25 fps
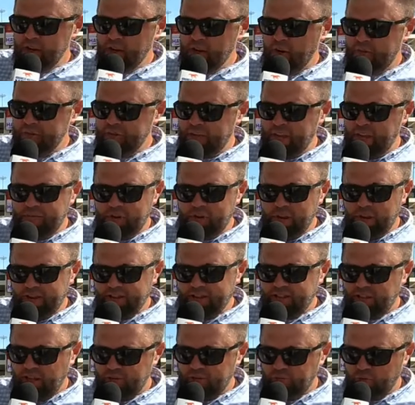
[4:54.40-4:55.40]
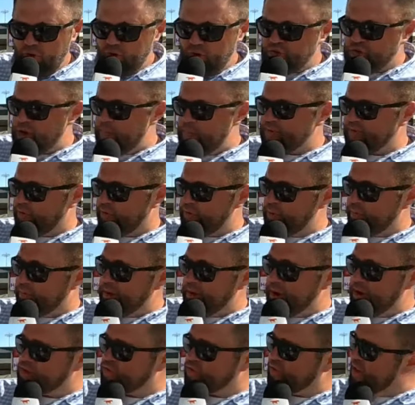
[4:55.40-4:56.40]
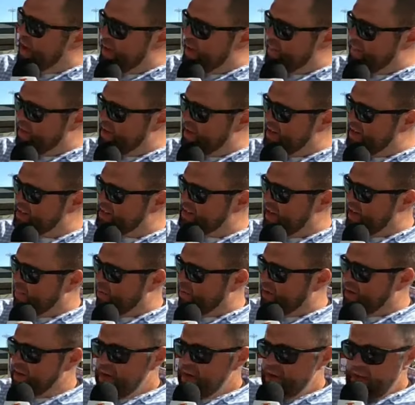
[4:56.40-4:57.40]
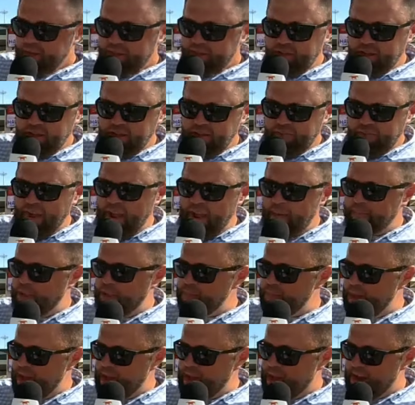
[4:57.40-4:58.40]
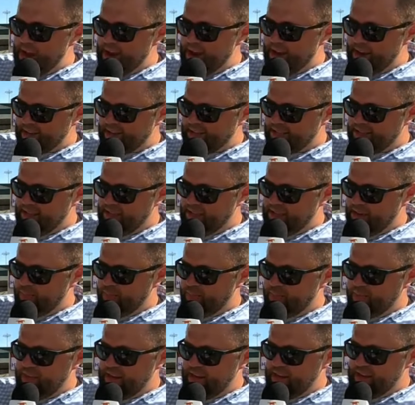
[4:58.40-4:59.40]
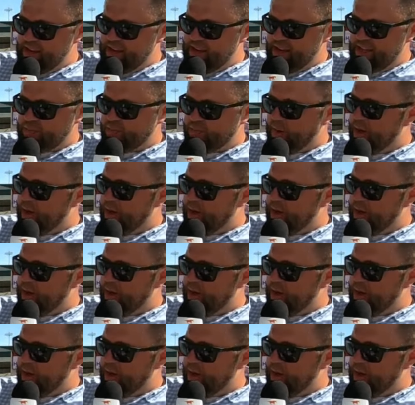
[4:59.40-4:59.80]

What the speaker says: you know, in the evenings on road trips for the players' families. Like yeah. what the family man, I guess, that he is